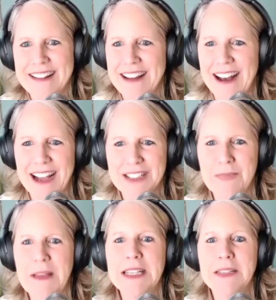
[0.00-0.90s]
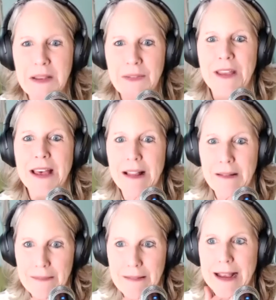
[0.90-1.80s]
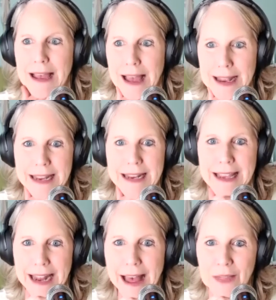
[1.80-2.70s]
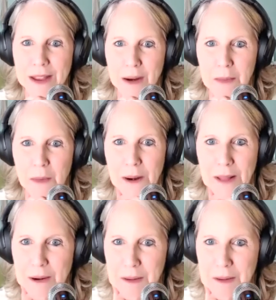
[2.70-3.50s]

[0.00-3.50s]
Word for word: gosh, it makes me feel or like I need to get out there more and learn